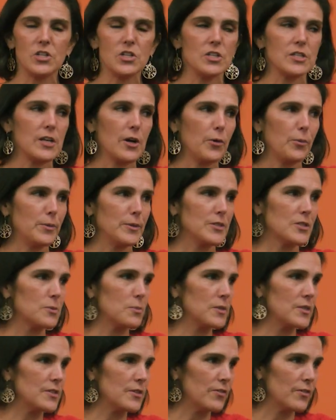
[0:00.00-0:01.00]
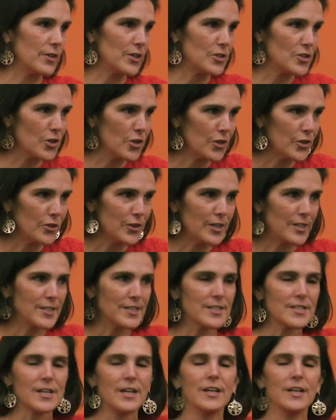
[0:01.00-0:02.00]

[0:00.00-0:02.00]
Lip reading: she's helping specific journalists.